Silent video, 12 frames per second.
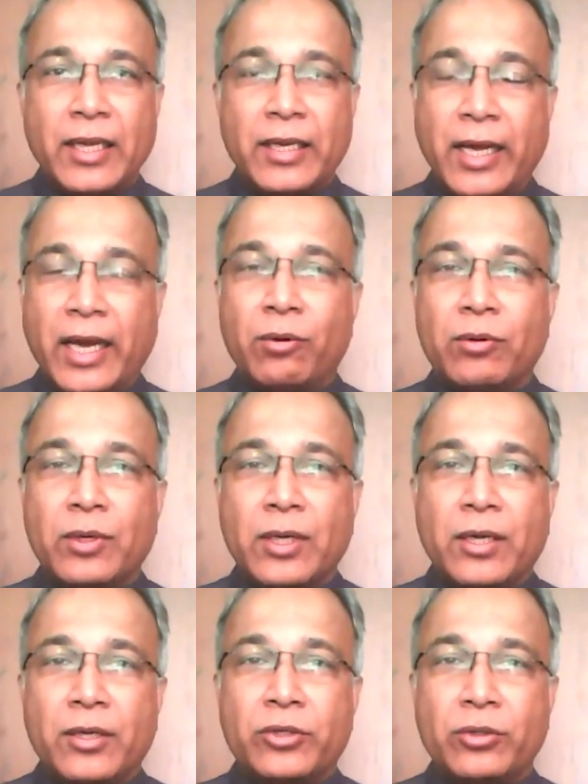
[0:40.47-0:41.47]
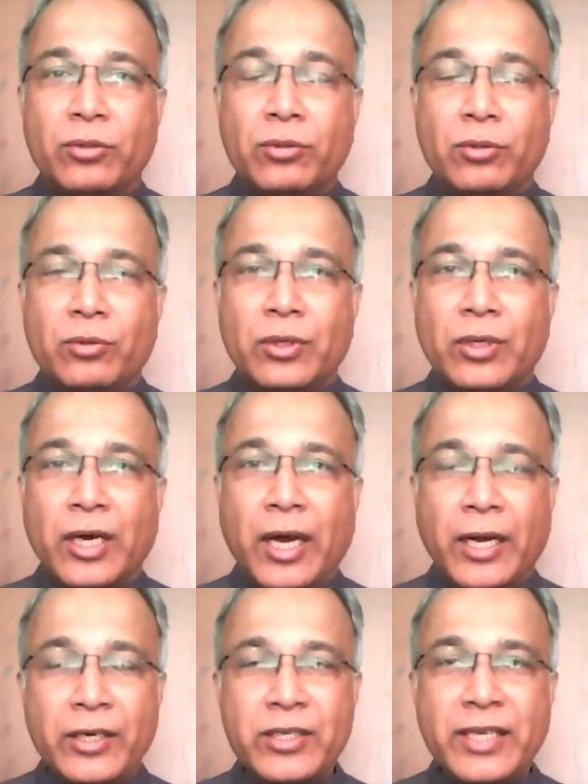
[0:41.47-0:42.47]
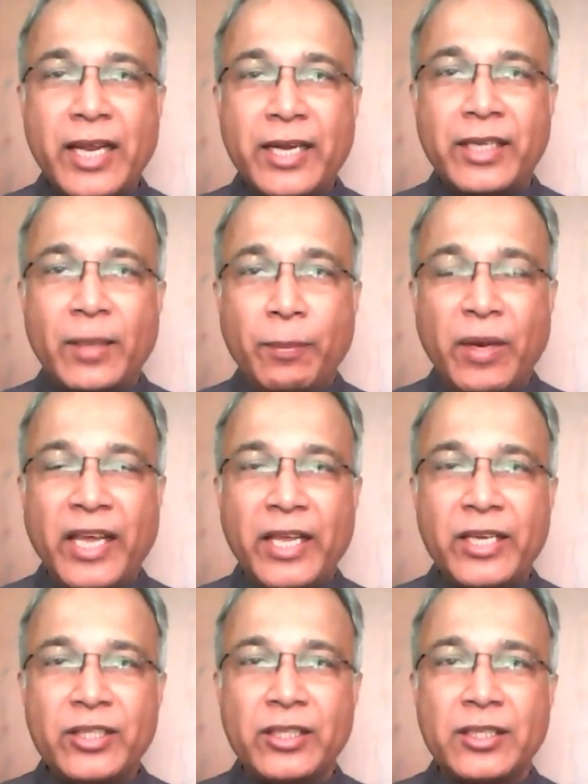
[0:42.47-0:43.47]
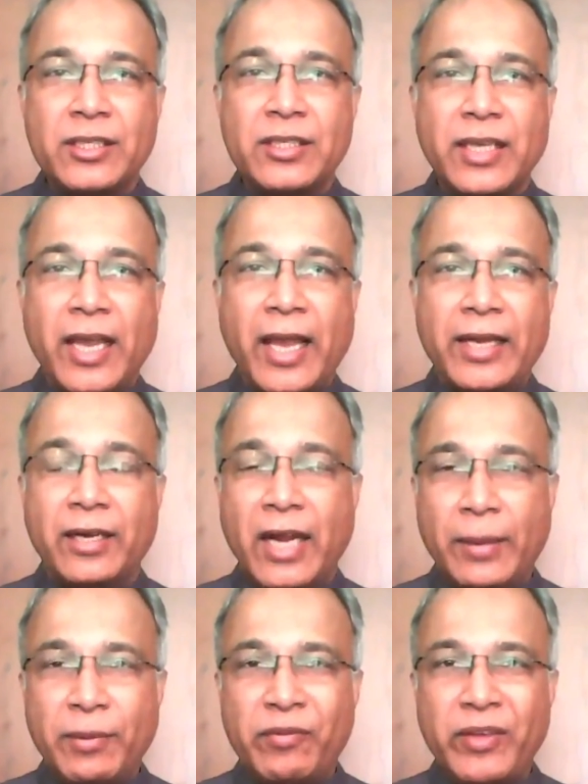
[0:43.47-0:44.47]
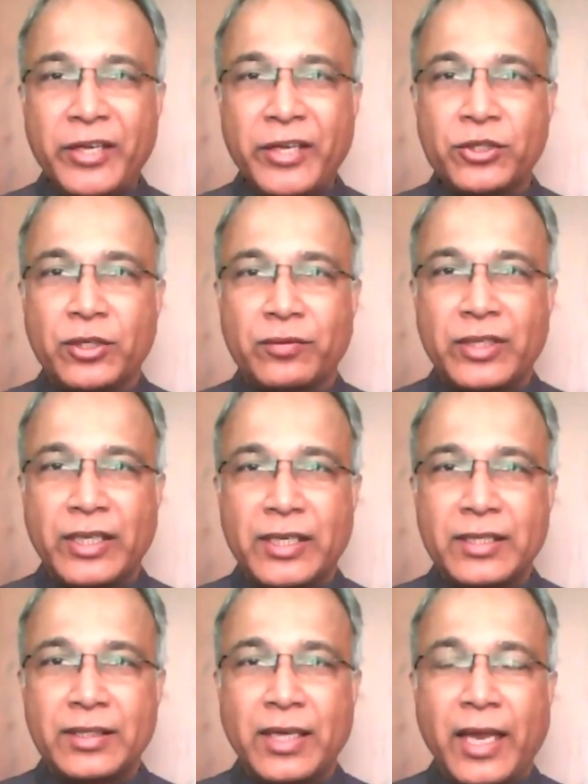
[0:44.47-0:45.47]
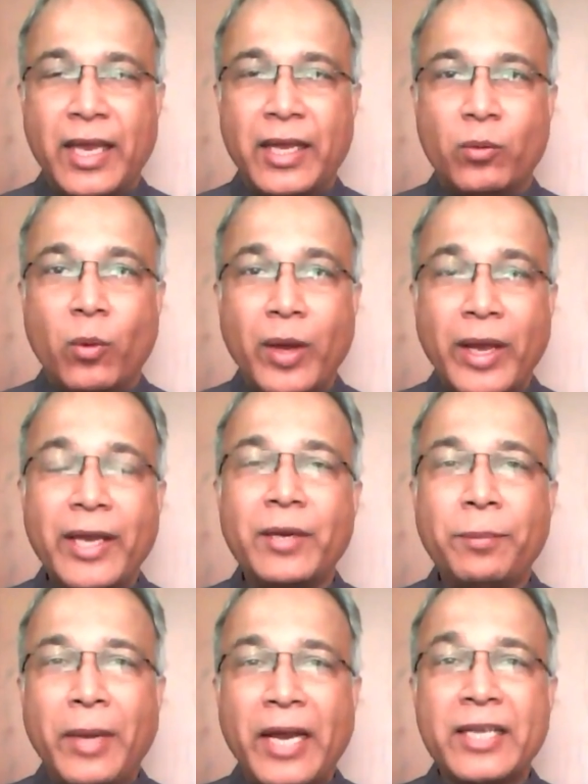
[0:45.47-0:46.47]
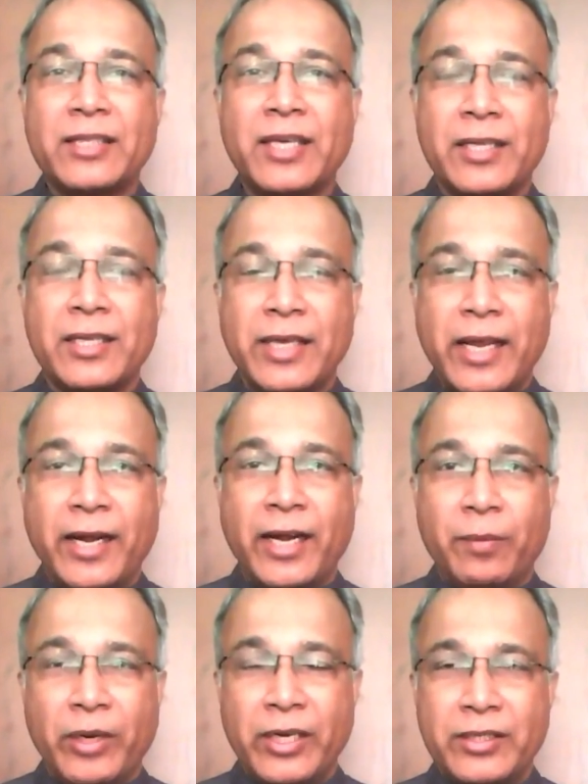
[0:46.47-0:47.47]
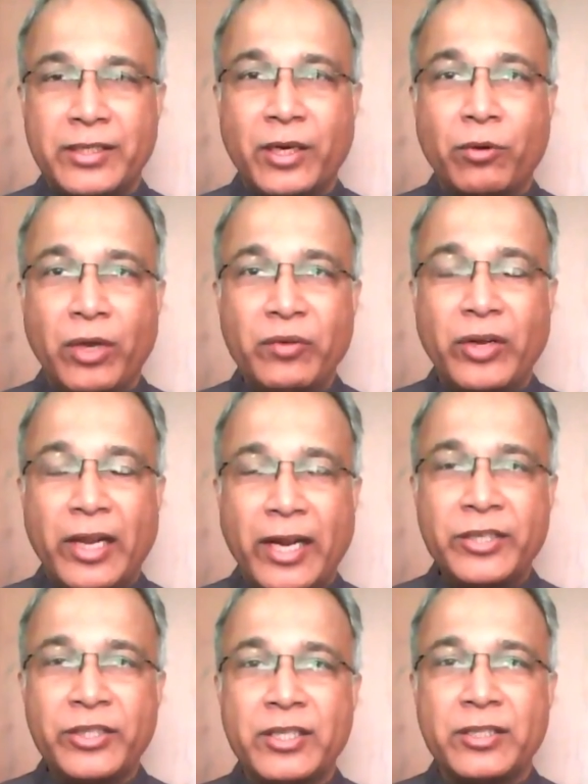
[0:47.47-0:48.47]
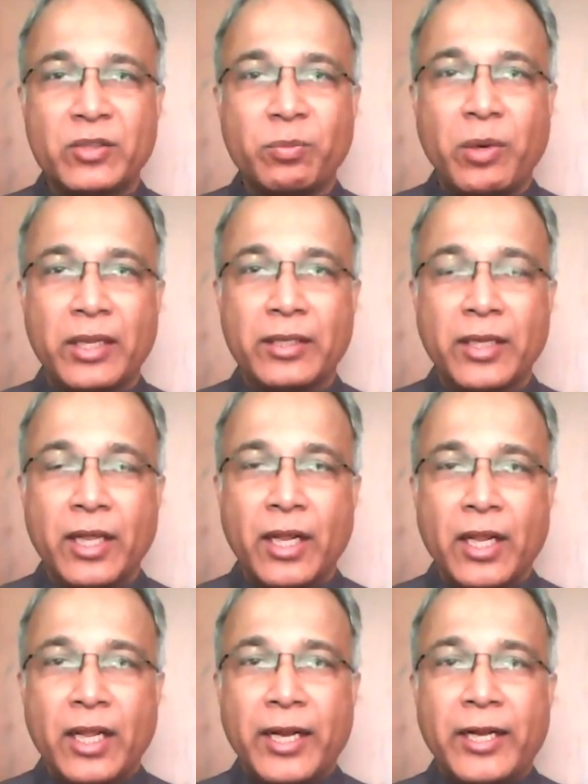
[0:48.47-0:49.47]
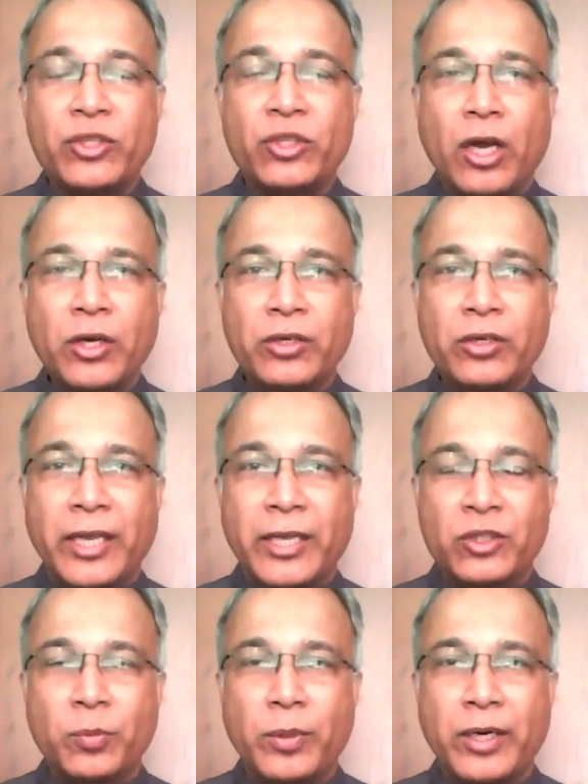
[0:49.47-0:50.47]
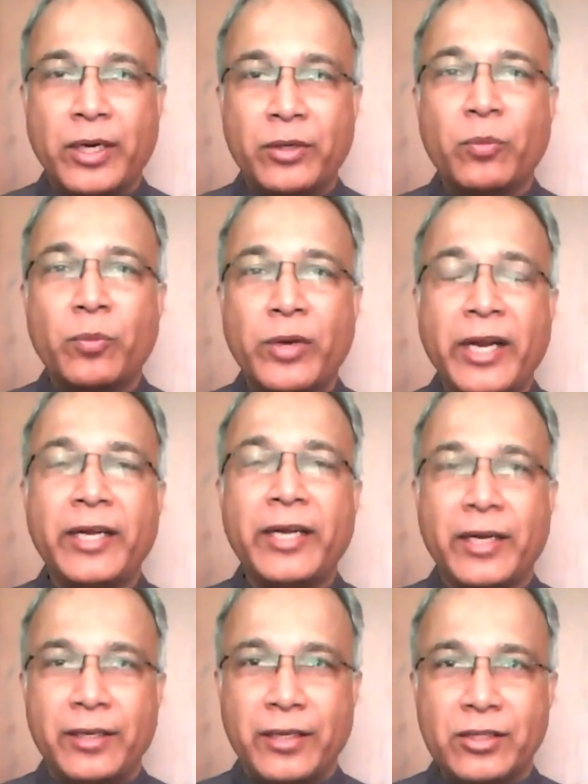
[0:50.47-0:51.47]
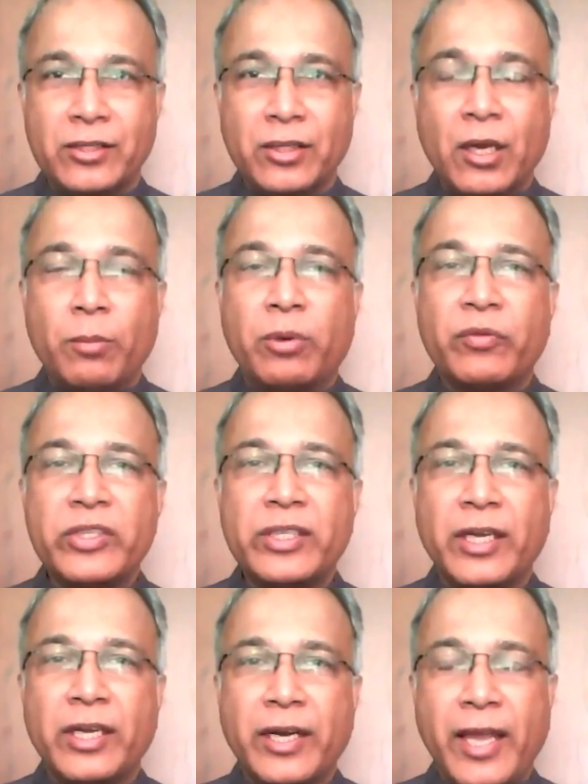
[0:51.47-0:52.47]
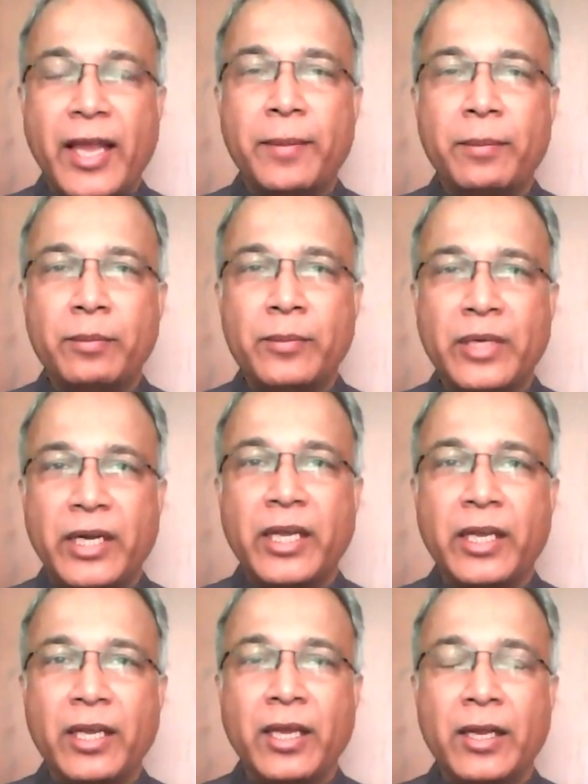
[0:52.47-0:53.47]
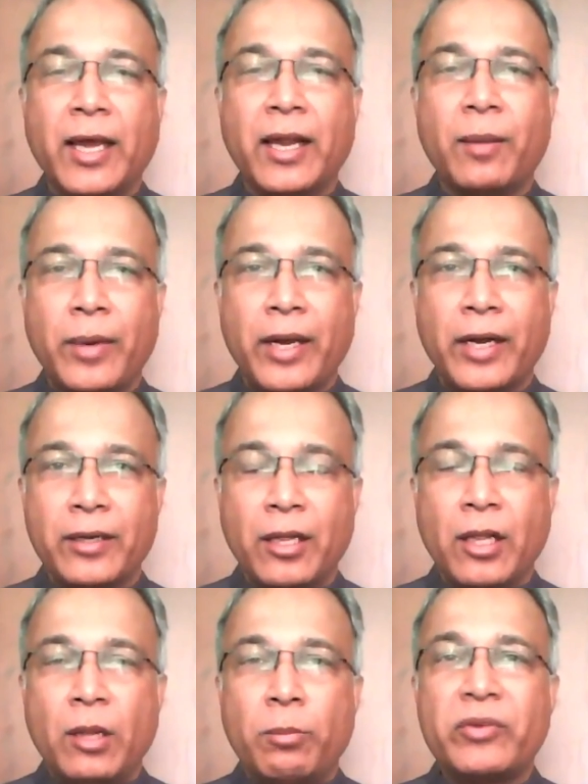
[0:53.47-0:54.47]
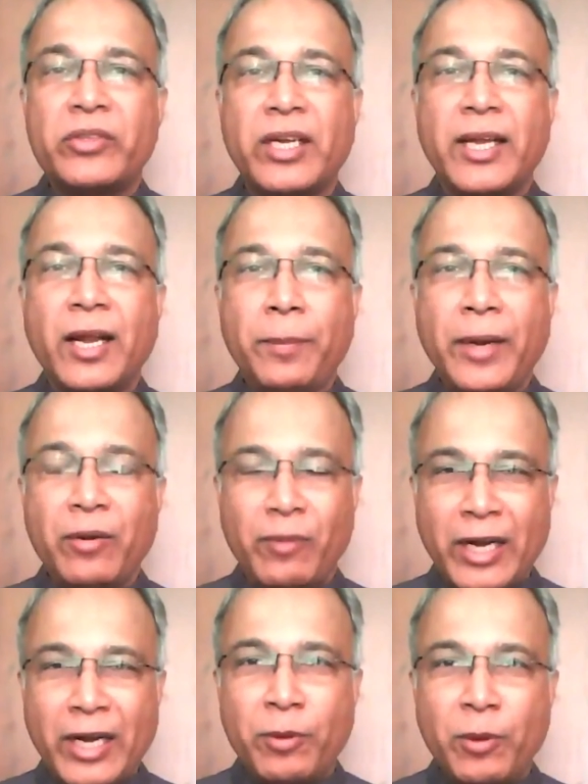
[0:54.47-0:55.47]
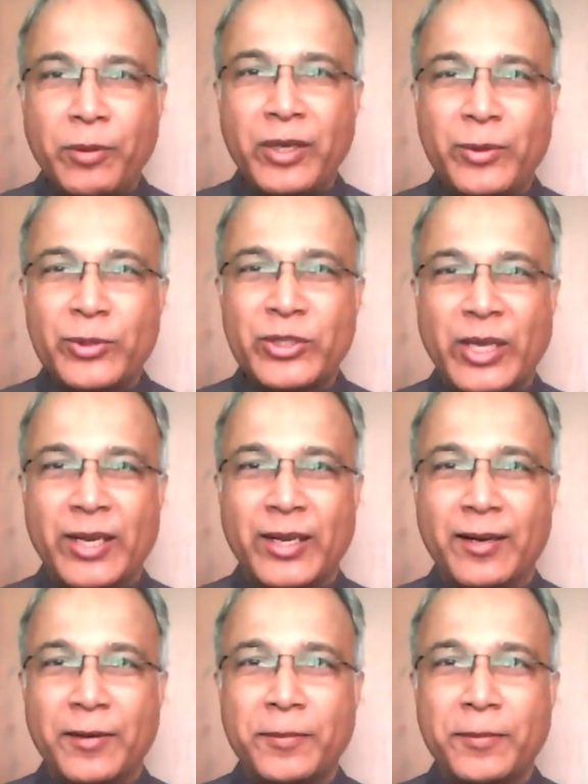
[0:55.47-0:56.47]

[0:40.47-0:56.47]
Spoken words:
Now, to understand the implications and the ramifications of this and where Pakistan is headed, because they are going for elections this month, let's talk to the expert who predicted this, Professor M.D. Nalapat. Professor Nalapat, welcome to PGurus channel.